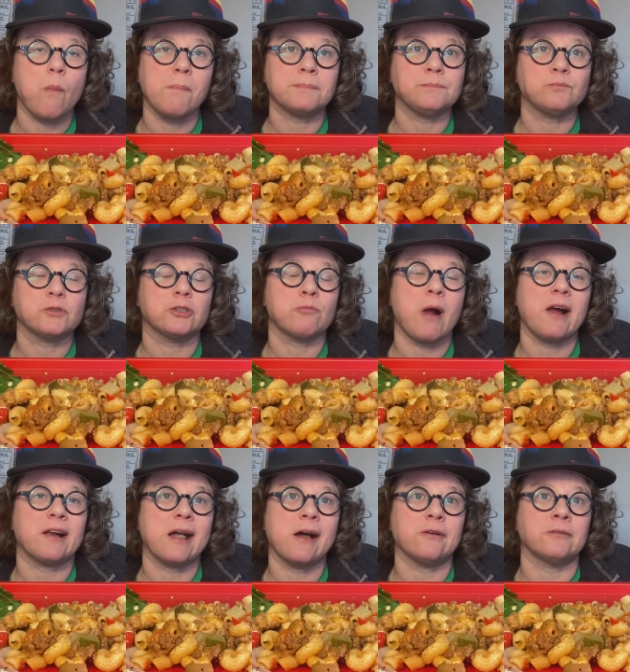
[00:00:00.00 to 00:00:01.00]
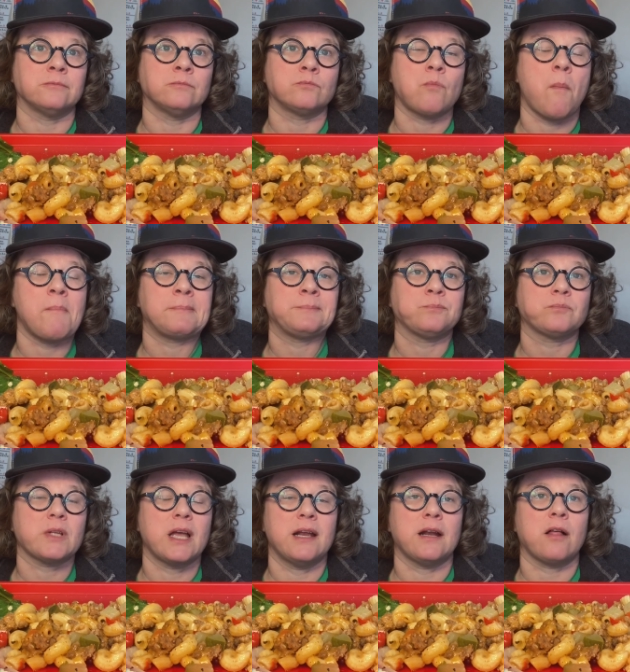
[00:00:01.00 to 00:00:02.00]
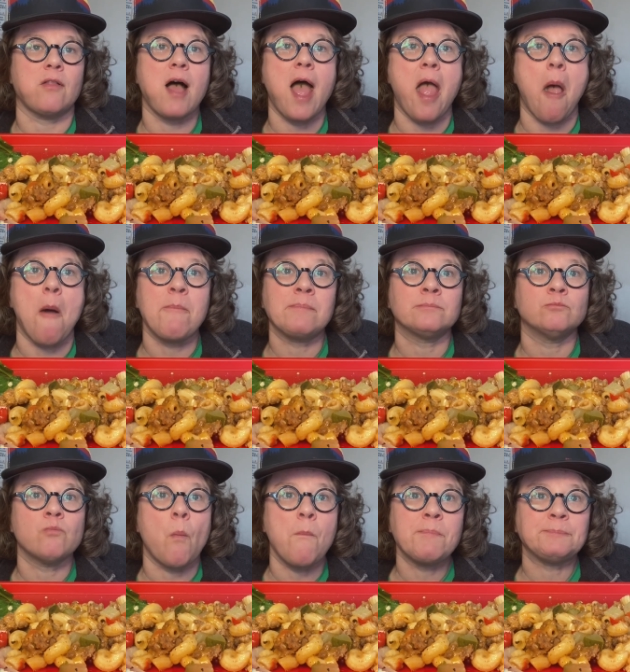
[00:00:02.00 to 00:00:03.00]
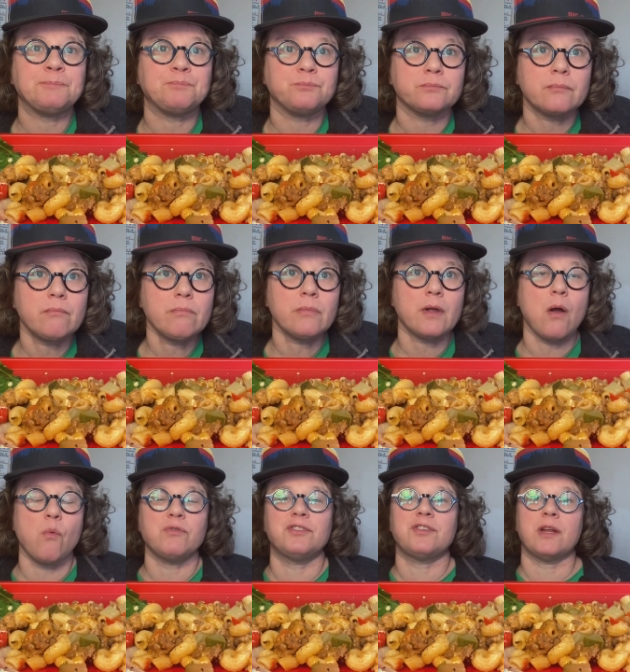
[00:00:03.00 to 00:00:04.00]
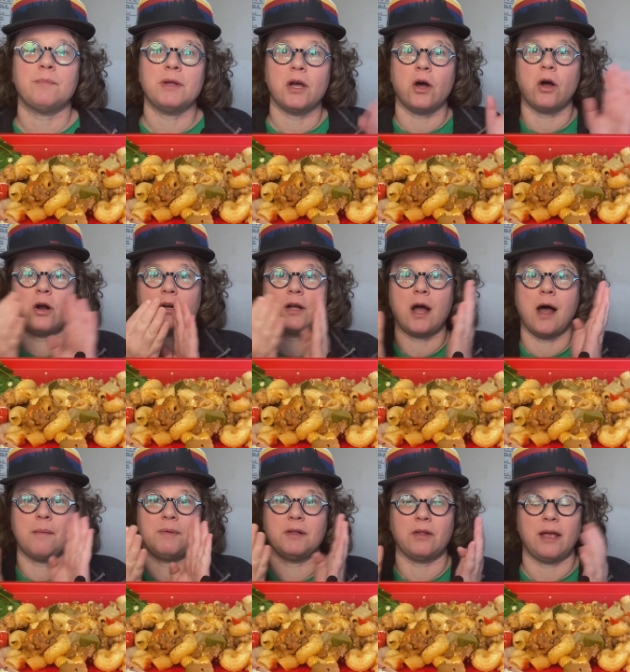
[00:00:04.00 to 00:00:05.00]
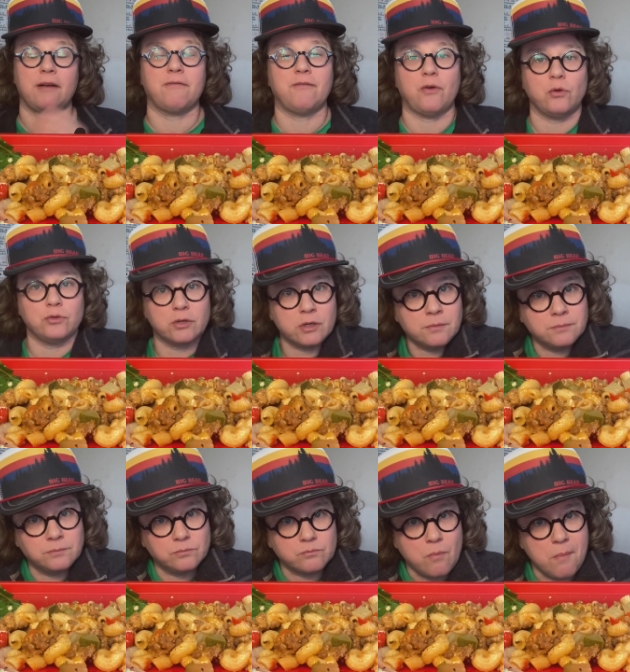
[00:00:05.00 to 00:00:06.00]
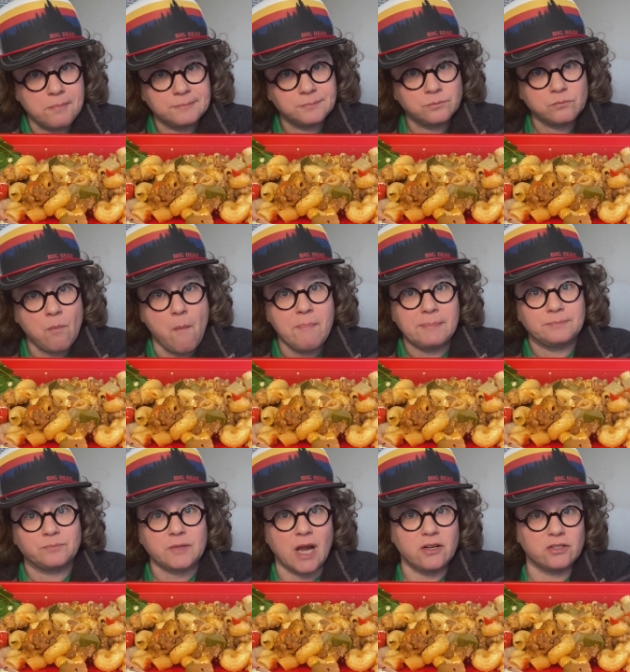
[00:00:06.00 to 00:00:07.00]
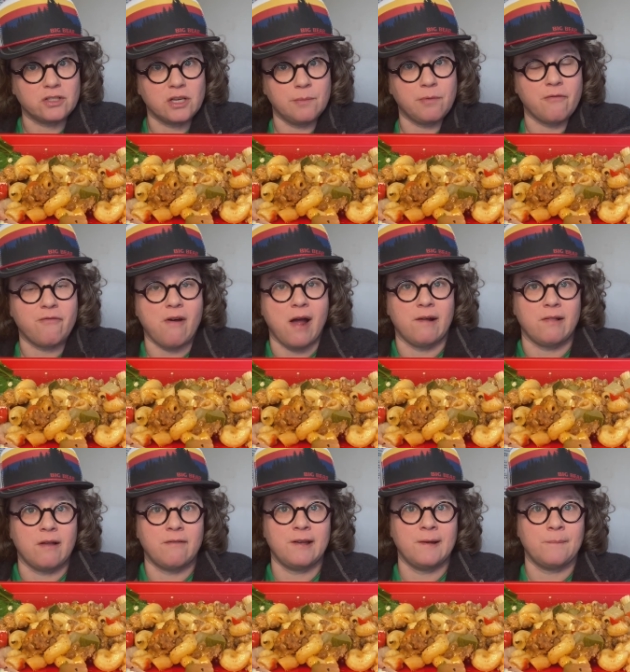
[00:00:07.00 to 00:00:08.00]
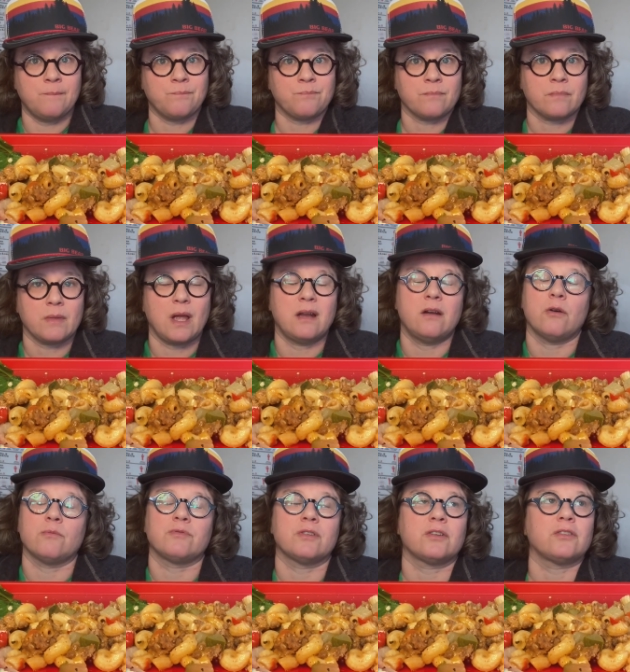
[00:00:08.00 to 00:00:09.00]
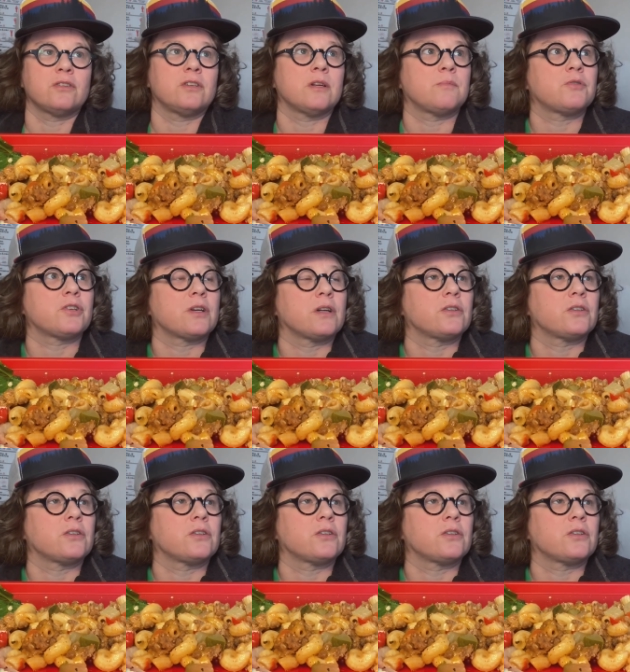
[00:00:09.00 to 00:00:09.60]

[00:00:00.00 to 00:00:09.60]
Because my accountant in LA would send me a hard copy, like, folder. I just keep a file of it. I know I'm such a dipshit.